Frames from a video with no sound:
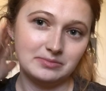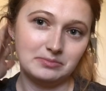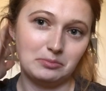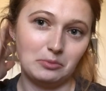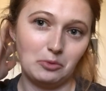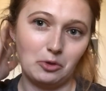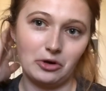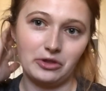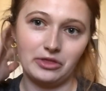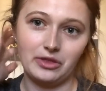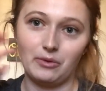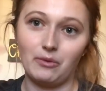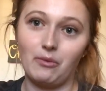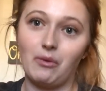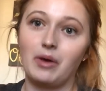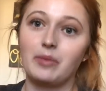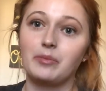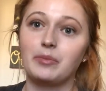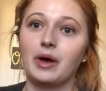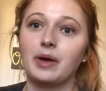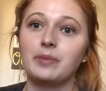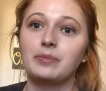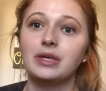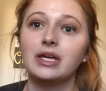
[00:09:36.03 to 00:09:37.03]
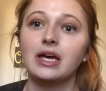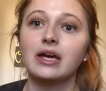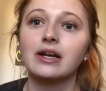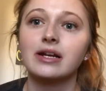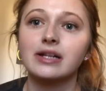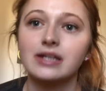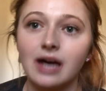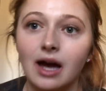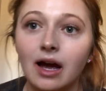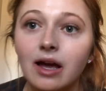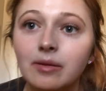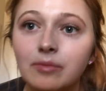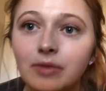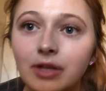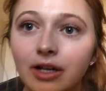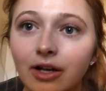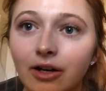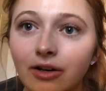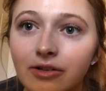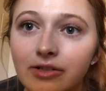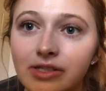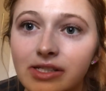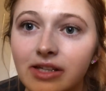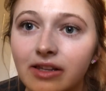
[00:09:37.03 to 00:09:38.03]
more than one puppy at a time, you
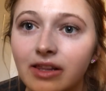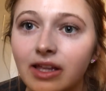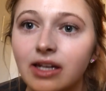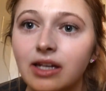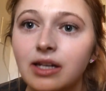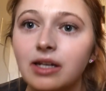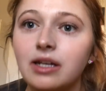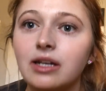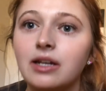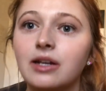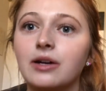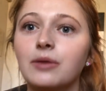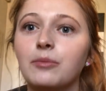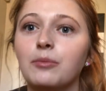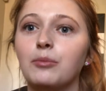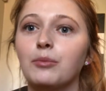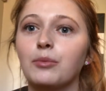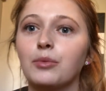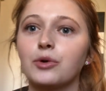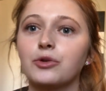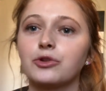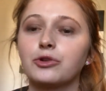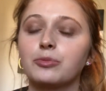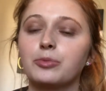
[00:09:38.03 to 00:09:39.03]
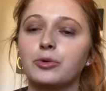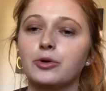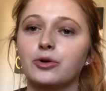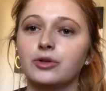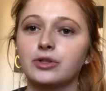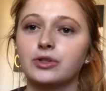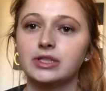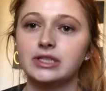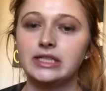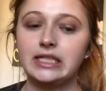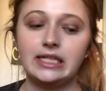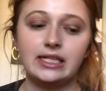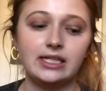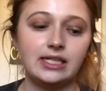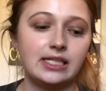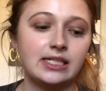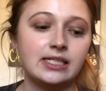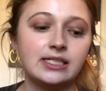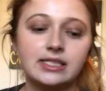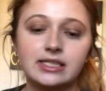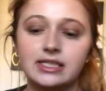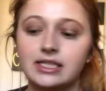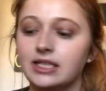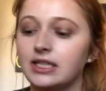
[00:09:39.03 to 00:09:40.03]
know, so they need multiple
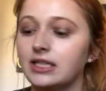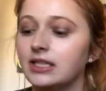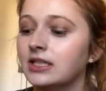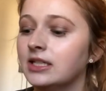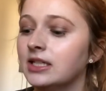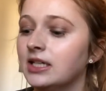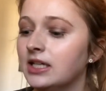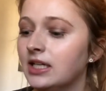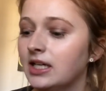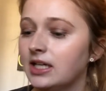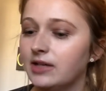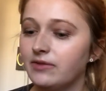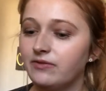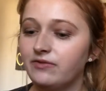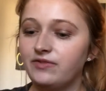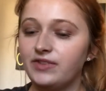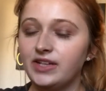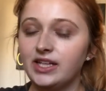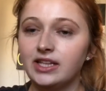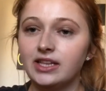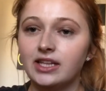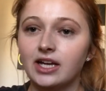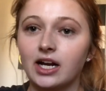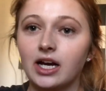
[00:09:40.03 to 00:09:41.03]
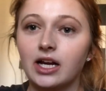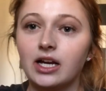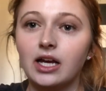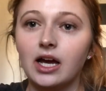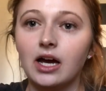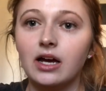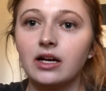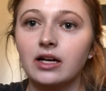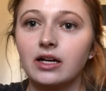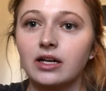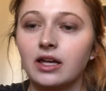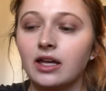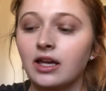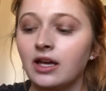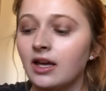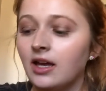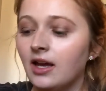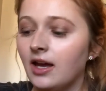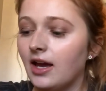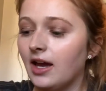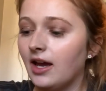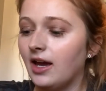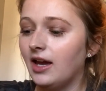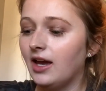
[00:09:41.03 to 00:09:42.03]
titties to feed their young.
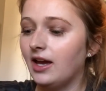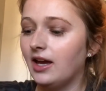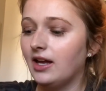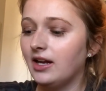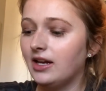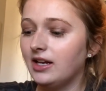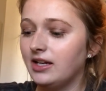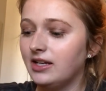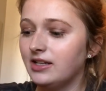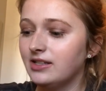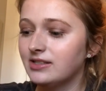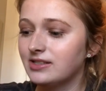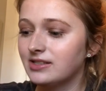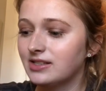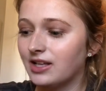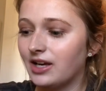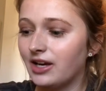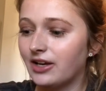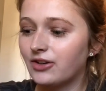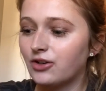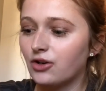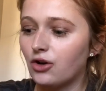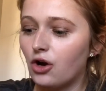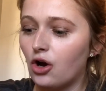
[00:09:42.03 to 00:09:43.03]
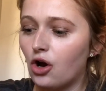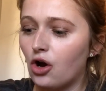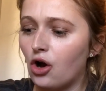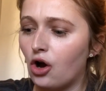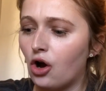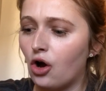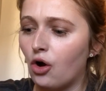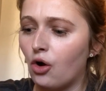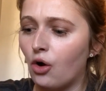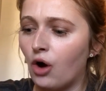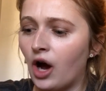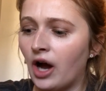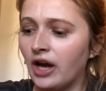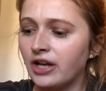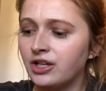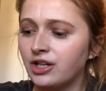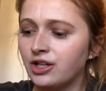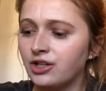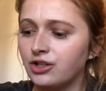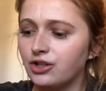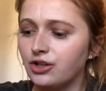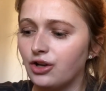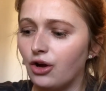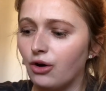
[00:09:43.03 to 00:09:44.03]
And he's like, oh, I
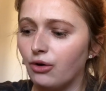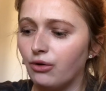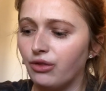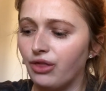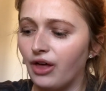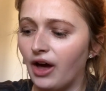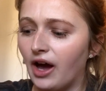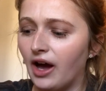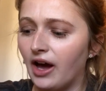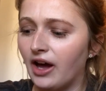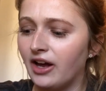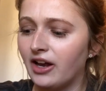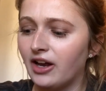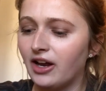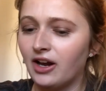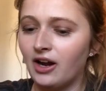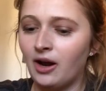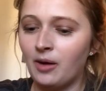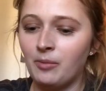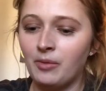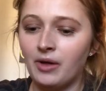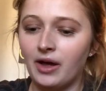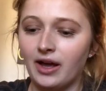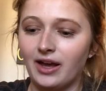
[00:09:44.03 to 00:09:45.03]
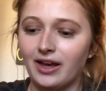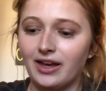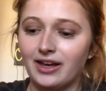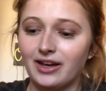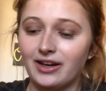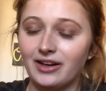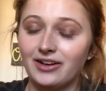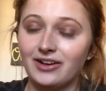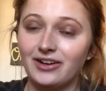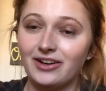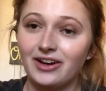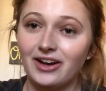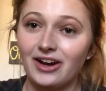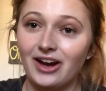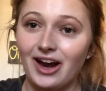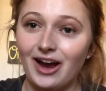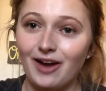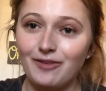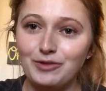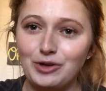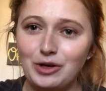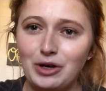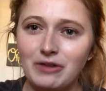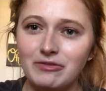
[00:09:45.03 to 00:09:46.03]
didn't know that. And I'm like,
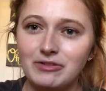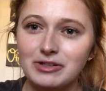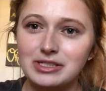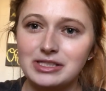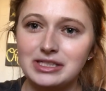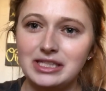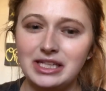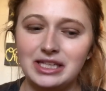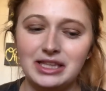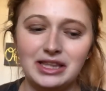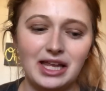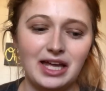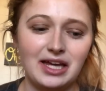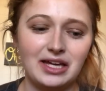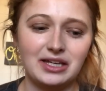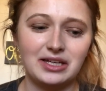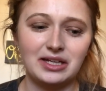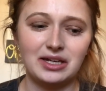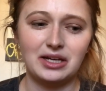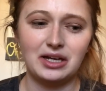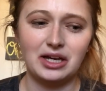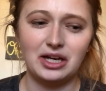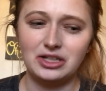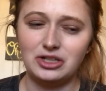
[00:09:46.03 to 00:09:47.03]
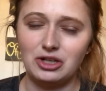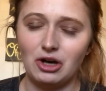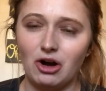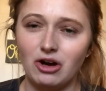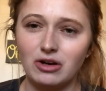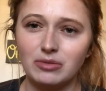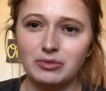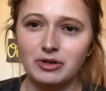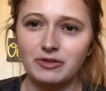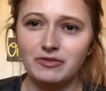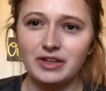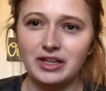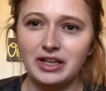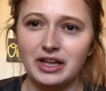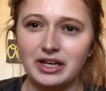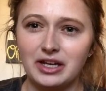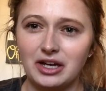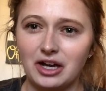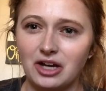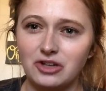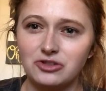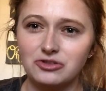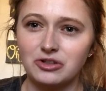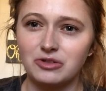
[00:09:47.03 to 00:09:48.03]
have you never seen, like, a dog movie, like
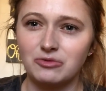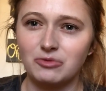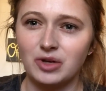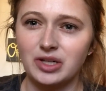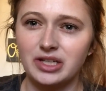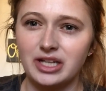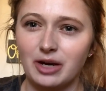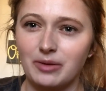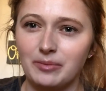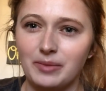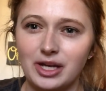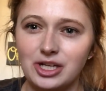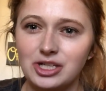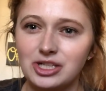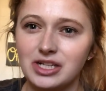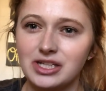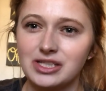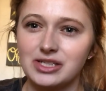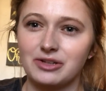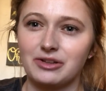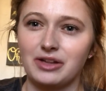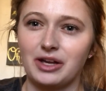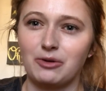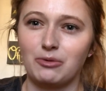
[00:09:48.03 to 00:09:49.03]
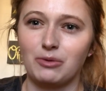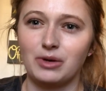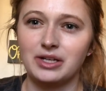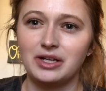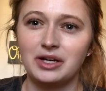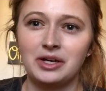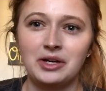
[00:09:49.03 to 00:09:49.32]
101 Dalmatians? Or, like,